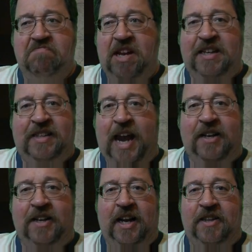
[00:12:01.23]

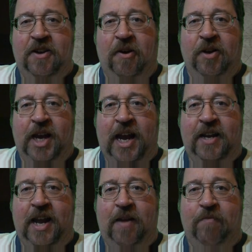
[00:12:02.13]
exactly the arcade
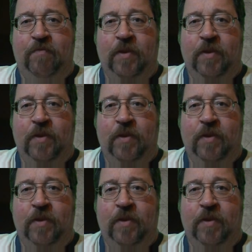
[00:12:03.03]
game.